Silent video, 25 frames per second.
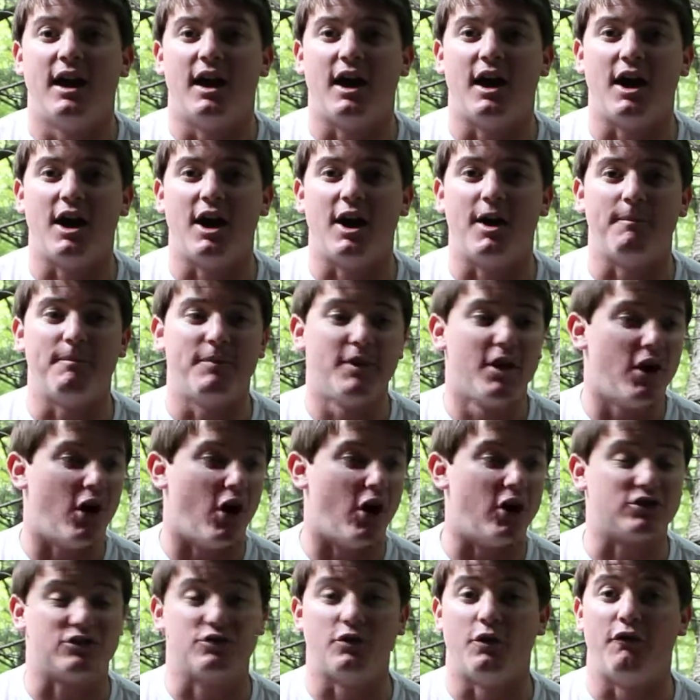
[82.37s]

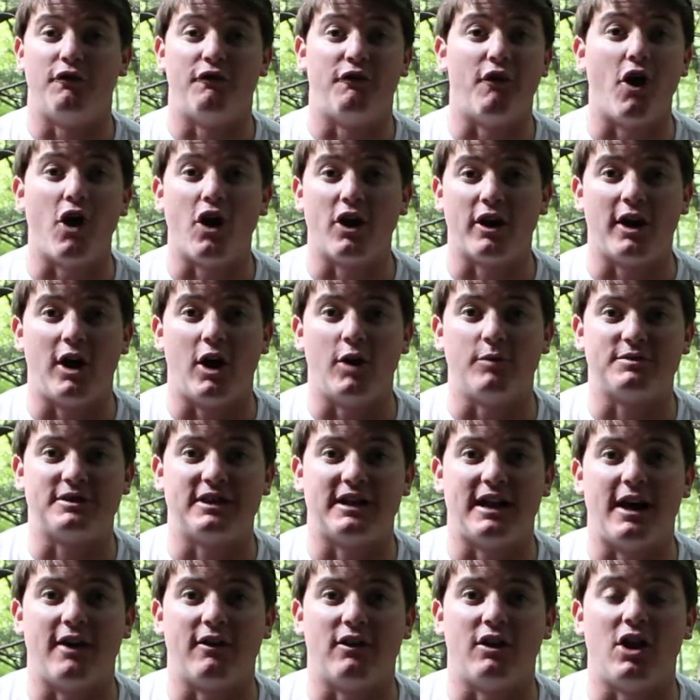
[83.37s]
Also, fog helps
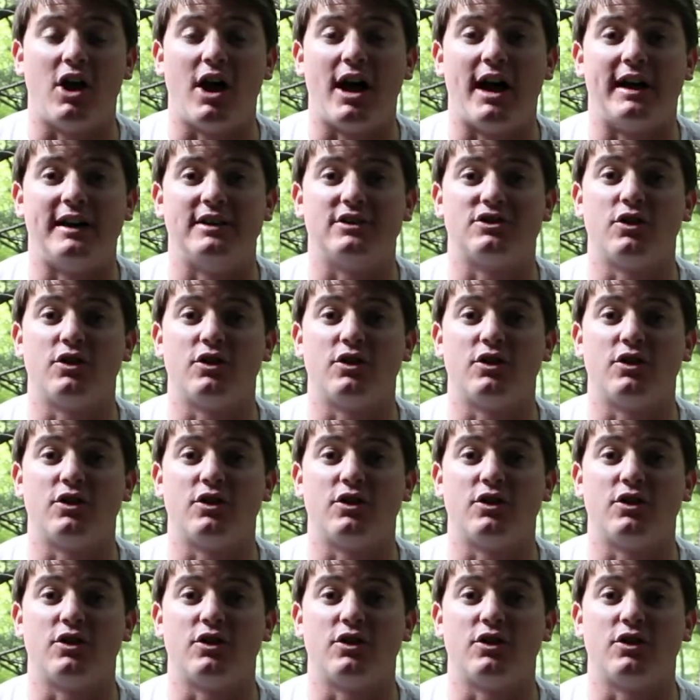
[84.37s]
it out a lot,